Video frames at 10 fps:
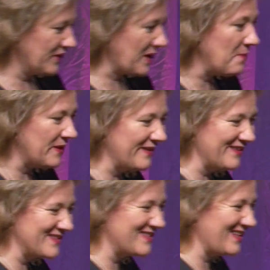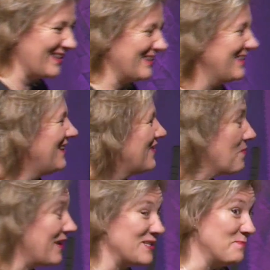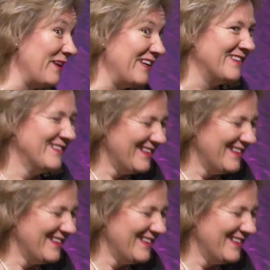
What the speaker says: company that makes money.